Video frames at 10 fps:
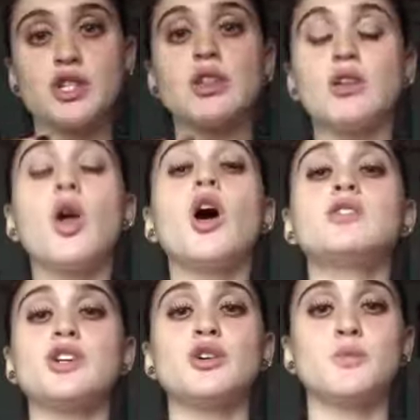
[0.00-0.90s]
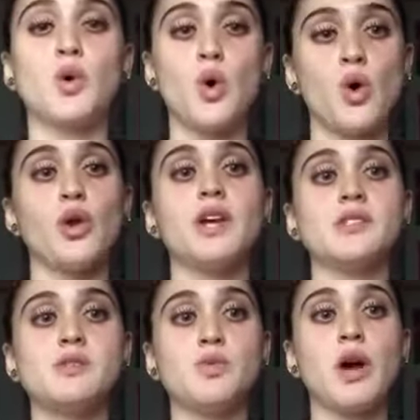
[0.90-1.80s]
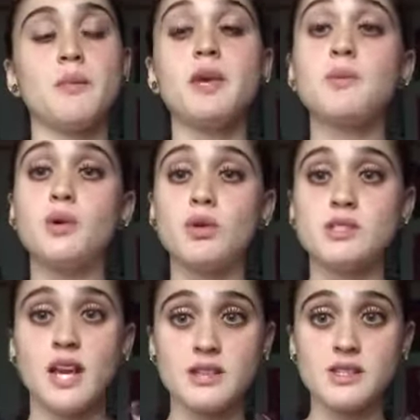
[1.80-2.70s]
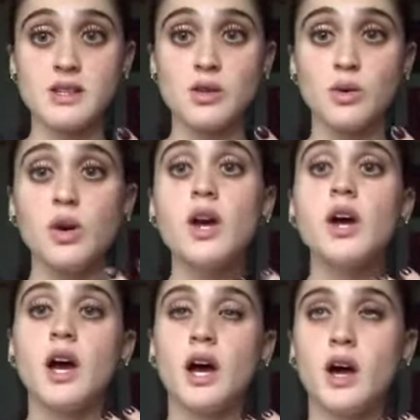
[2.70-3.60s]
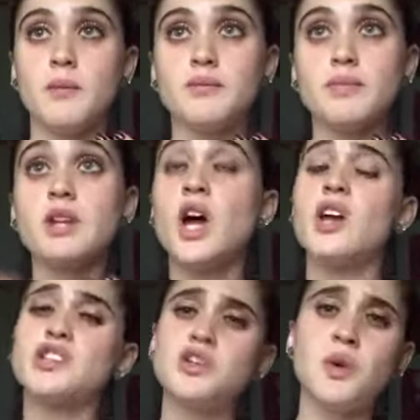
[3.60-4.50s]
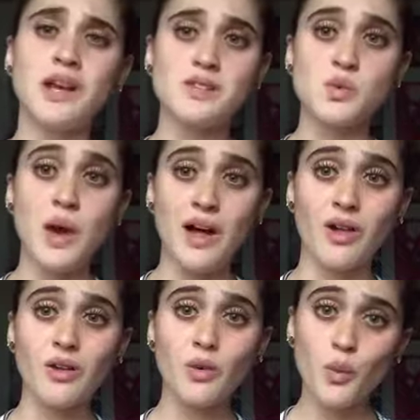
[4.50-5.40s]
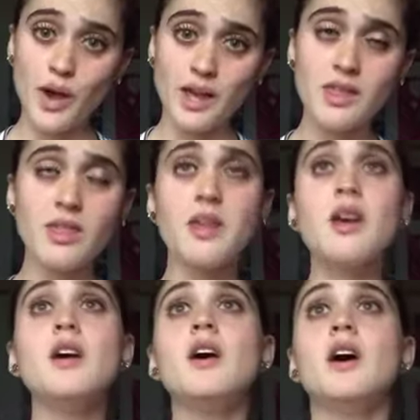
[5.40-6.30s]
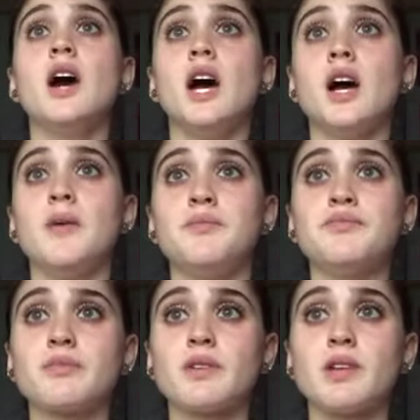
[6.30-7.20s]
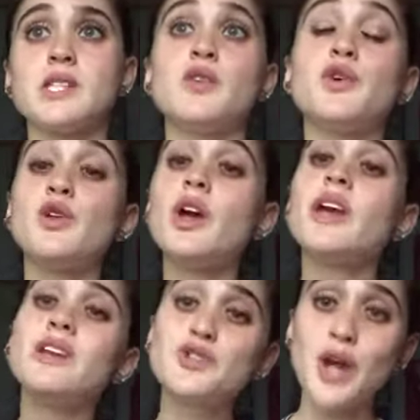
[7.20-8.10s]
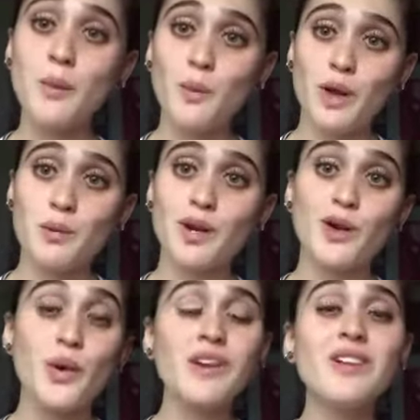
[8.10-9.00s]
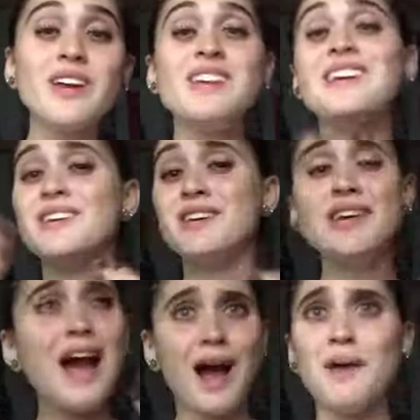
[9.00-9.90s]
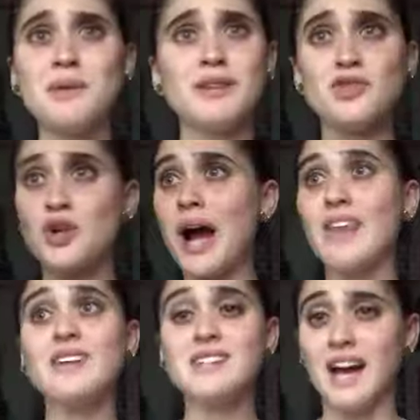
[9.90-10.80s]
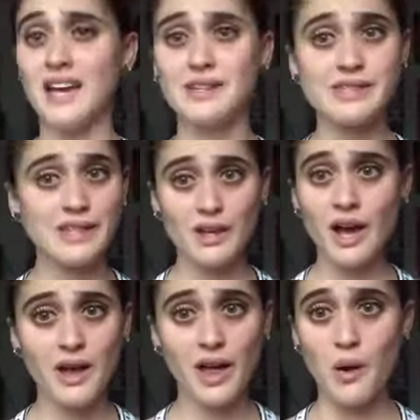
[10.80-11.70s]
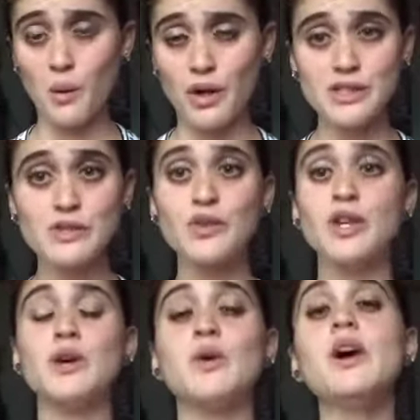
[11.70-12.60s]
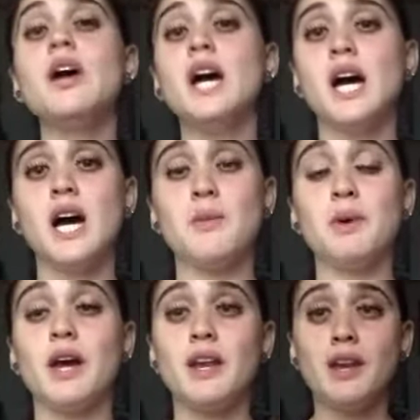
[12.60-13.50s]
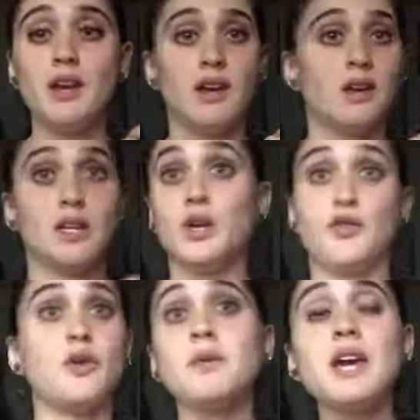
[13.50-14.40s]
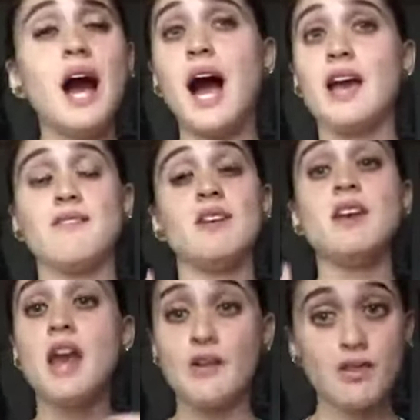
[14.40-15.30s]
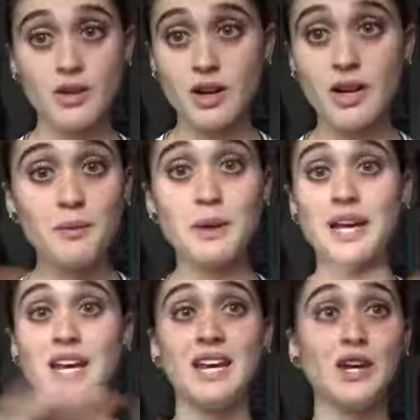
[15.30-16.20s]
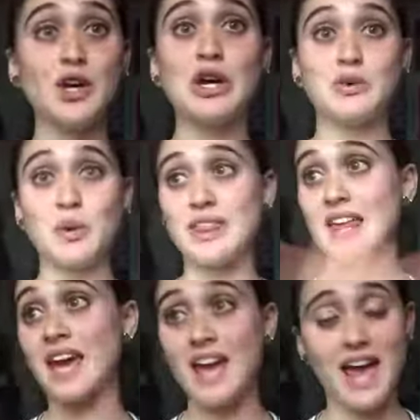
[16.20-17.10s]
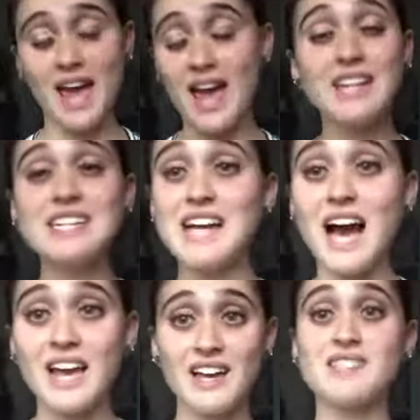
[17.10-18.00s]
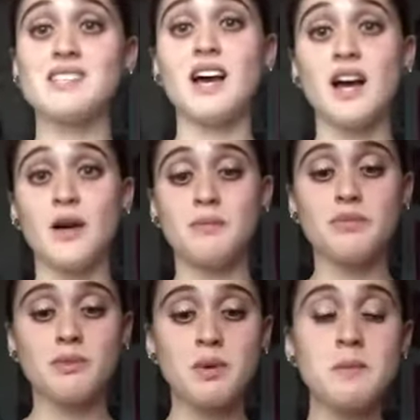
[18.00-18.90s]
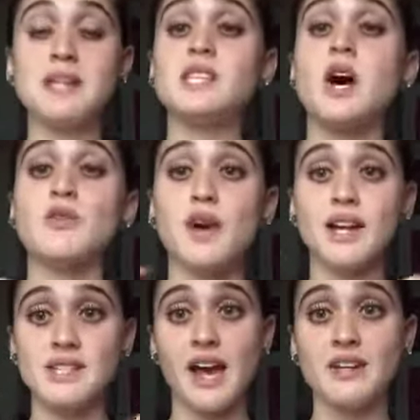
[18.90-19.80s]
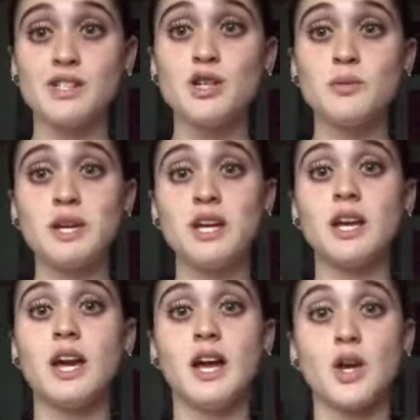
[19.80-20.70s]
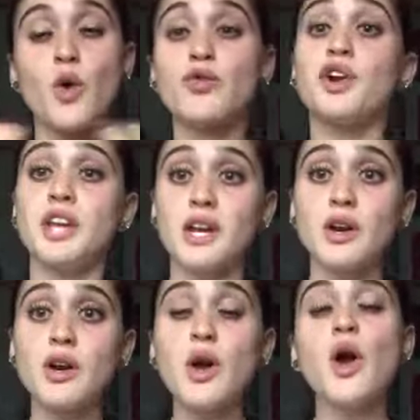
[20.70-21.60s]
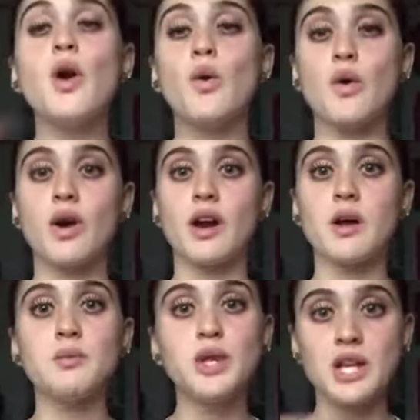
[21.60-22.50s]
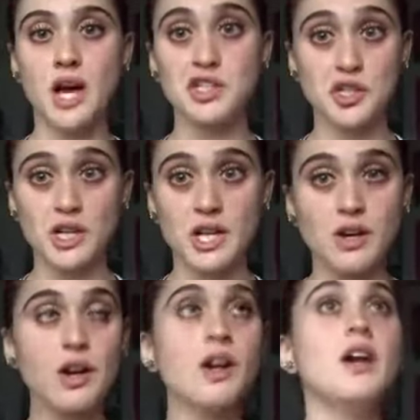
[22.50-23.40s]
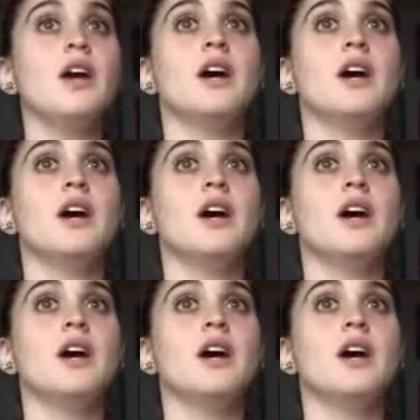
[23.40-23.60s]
So the long-term goal is what people tend to not do as well with. So if you're looking to drop weight pretty quickly, yeah, I mean, try the diet, see how that works for you. But, you know, for me, I have never been good with any diets. Me, myself, I tend to be an overeater or a complete undereater.